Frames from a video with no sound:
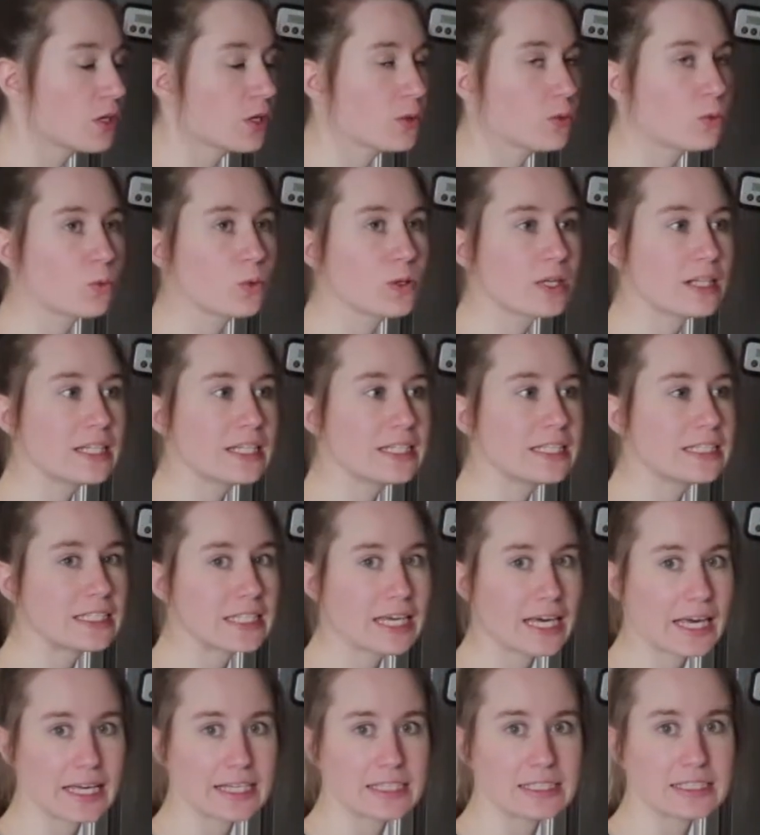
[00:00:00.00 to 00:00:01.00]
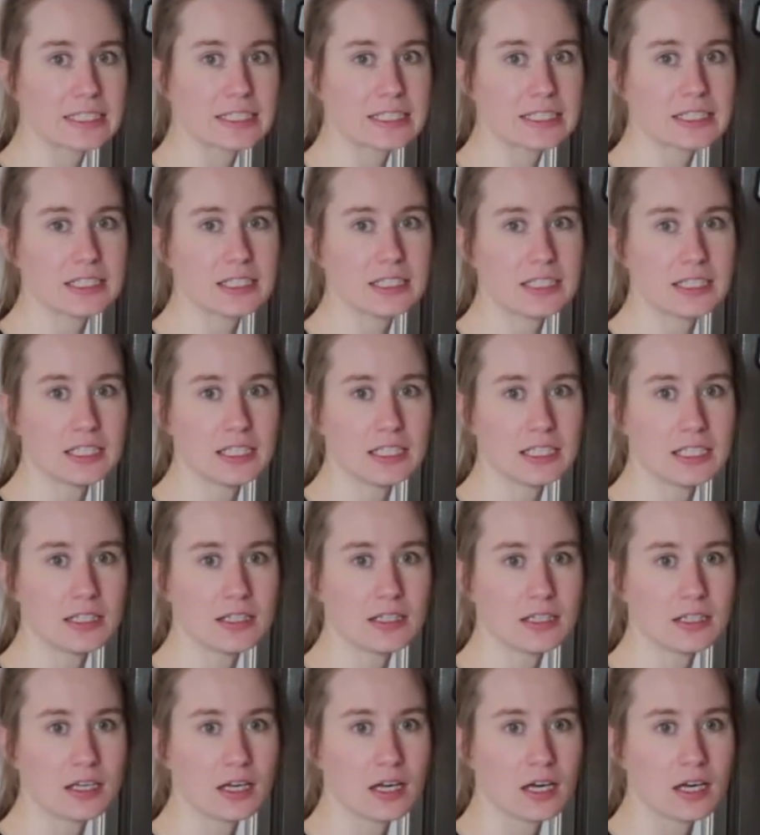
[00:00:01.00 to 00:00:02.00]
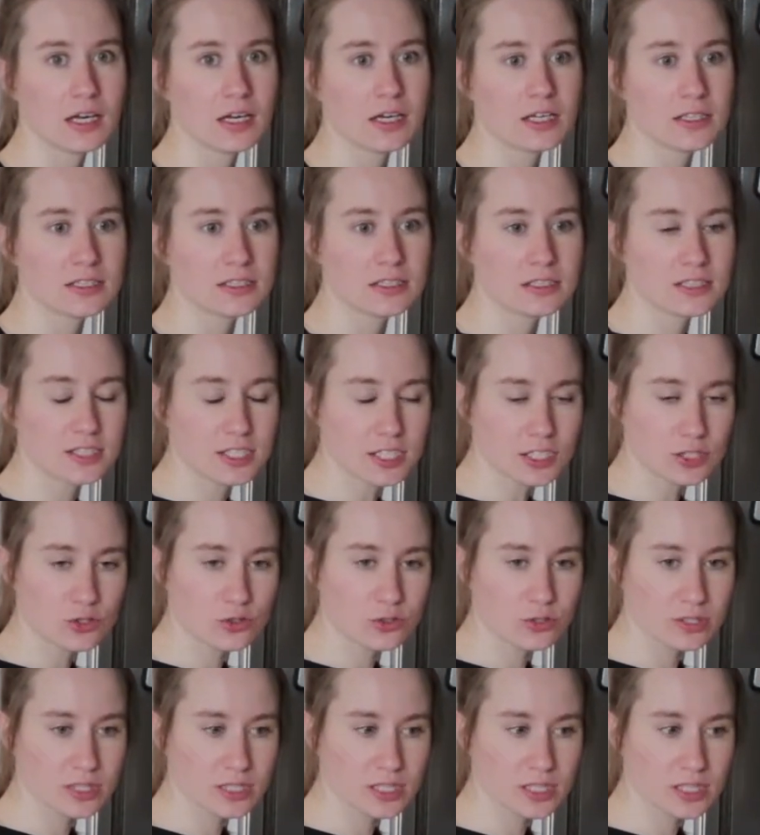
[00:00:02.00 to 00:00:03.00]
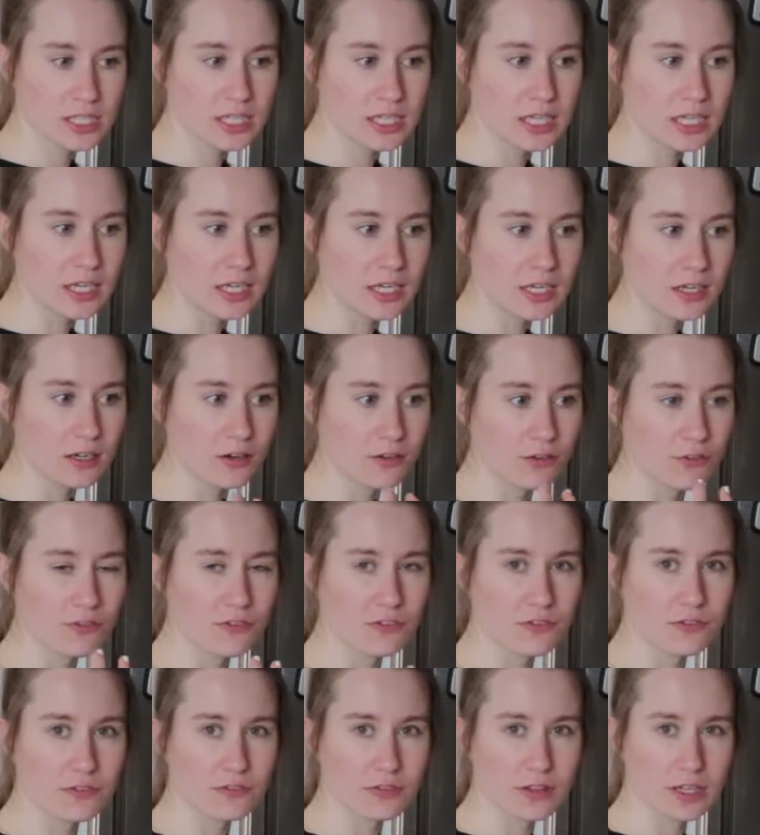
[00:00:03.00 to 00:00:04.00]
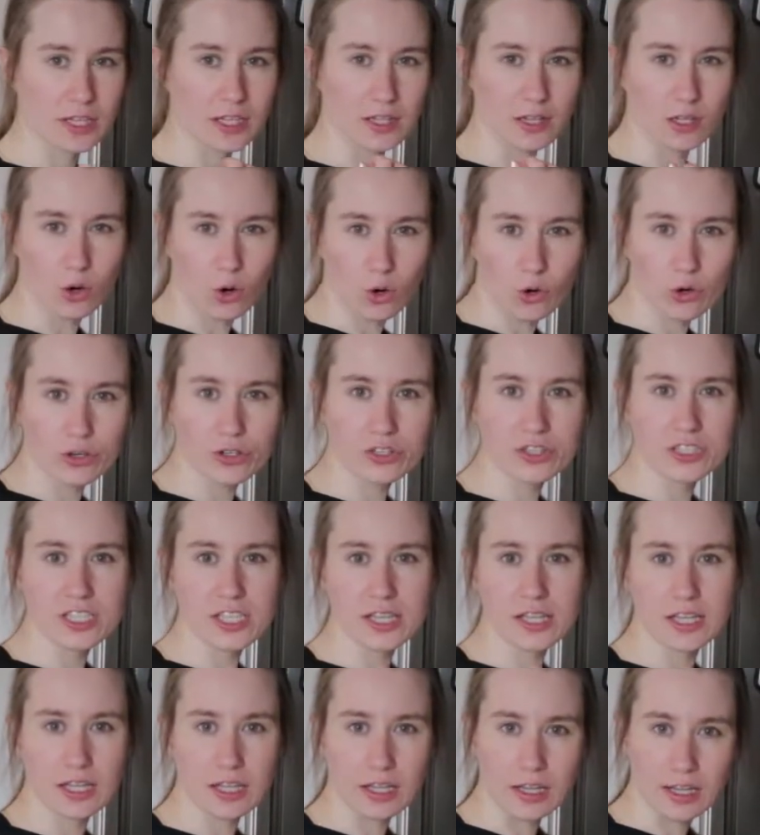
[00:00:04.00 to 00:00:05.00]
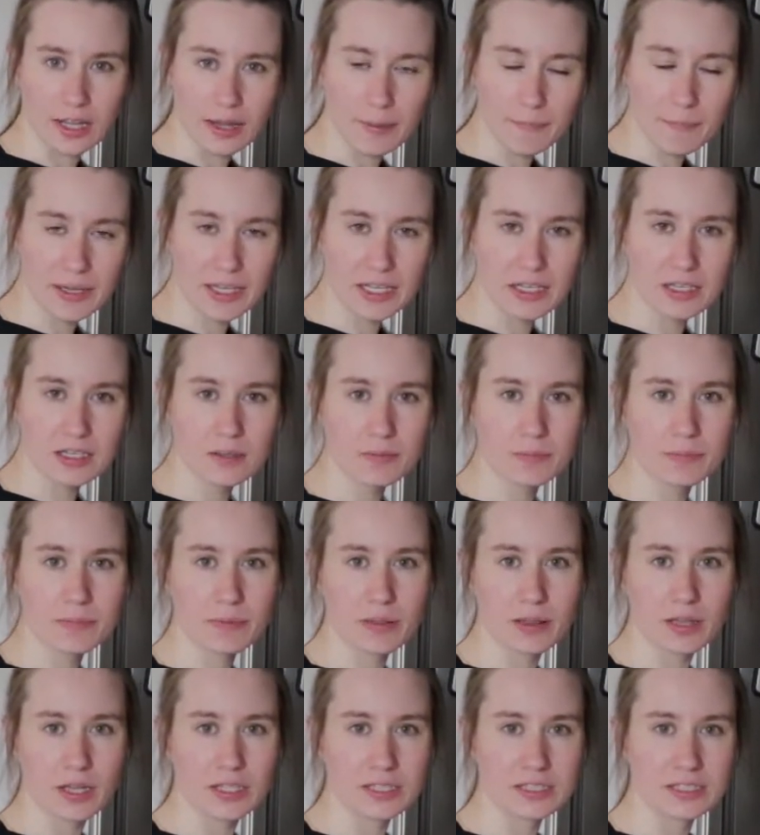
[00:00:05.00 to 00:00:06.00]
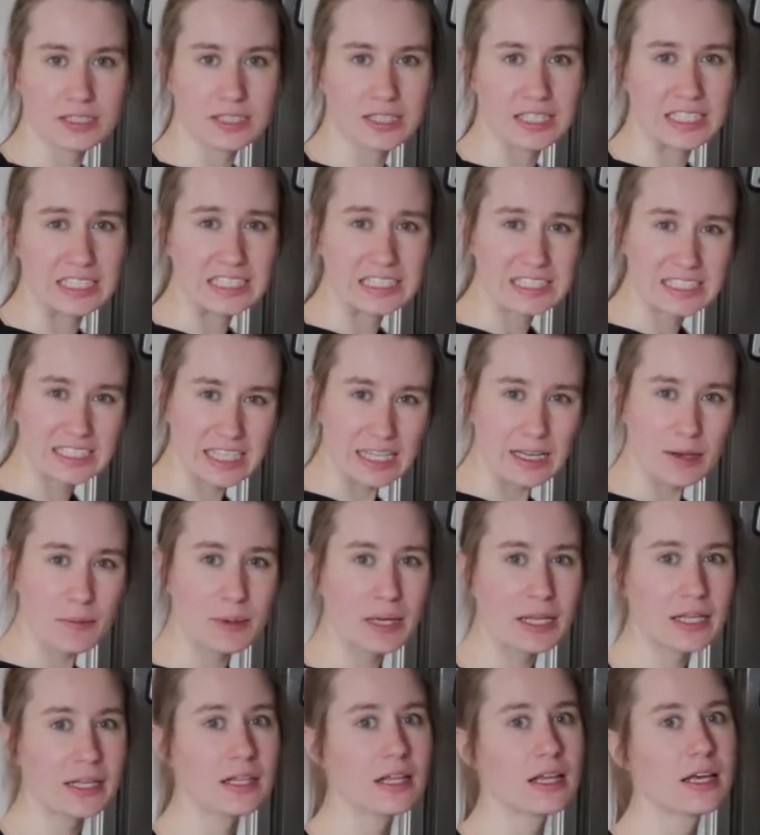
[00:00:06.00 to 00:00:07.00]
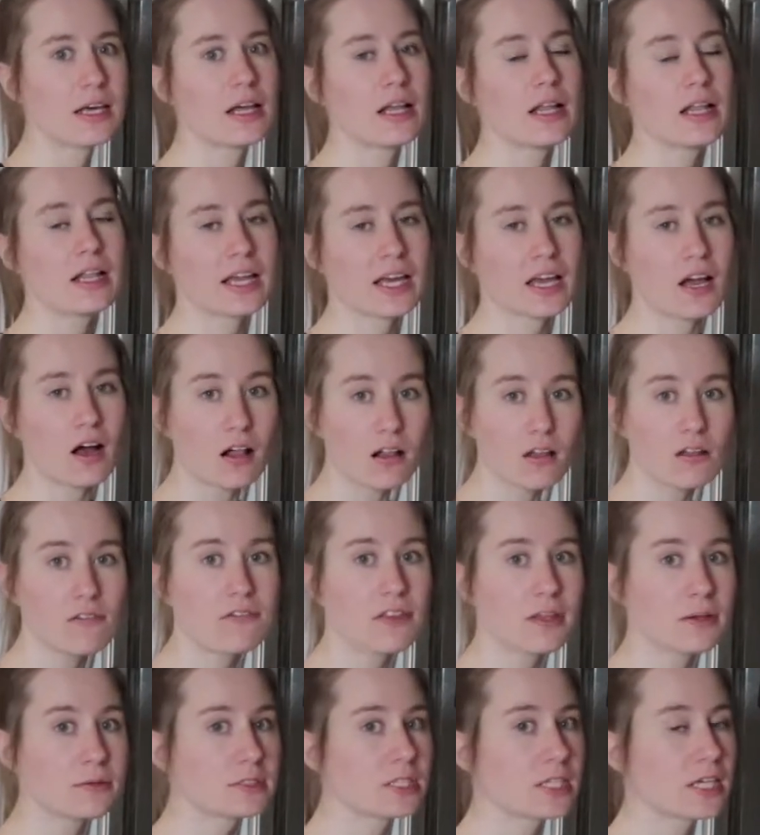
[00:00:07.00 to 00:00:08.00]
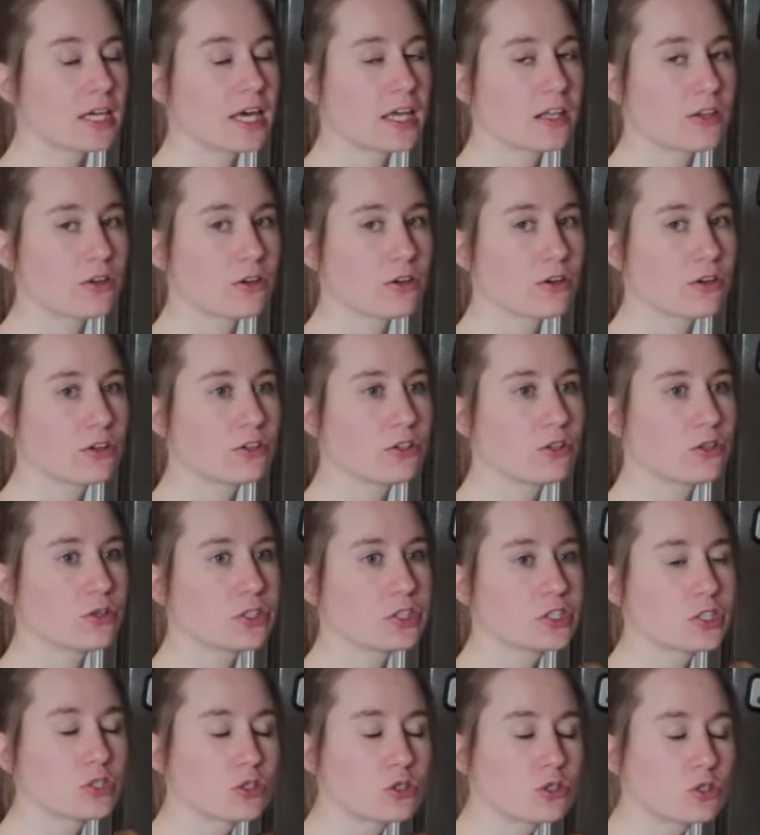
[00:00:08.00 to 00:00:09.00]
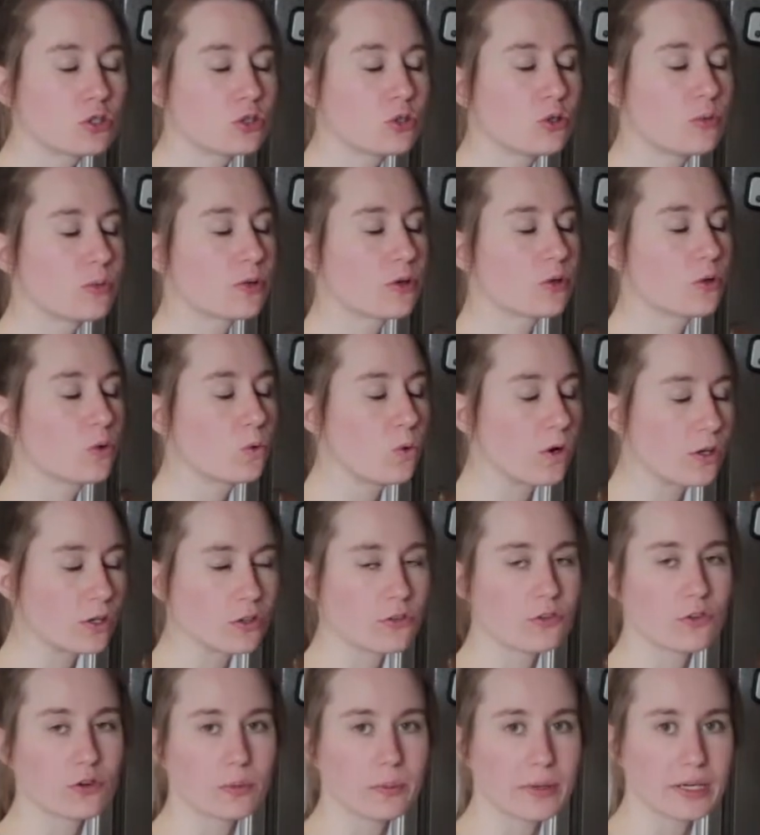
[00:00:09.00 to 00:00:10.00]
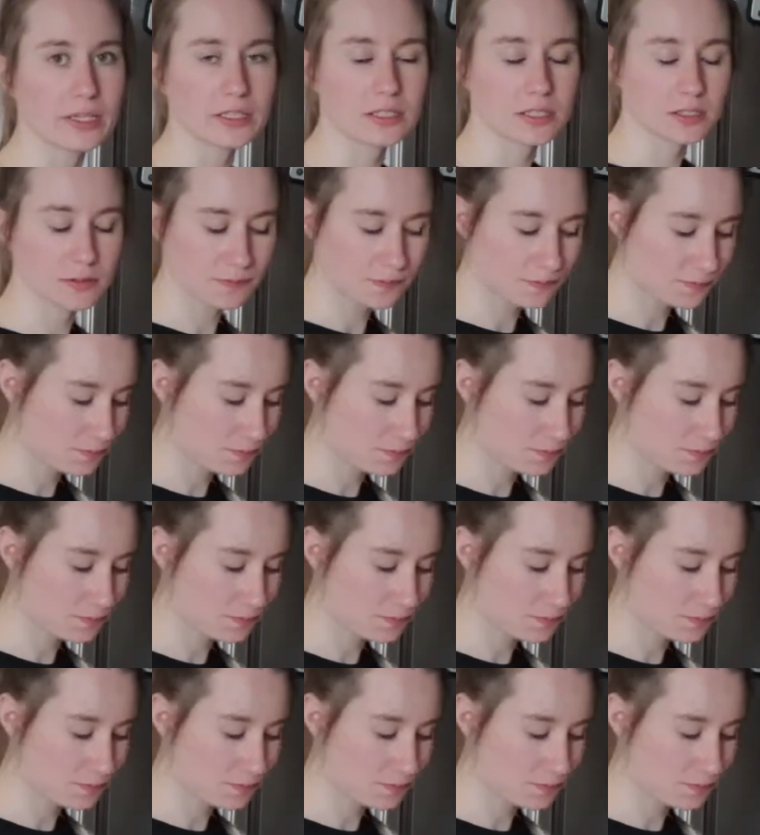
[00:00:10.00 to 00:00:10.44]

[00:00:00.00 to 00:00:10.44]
can really taste the citrusy, the orange and the lemon, plus the cinnamon. All of them together do a super wonderful mix.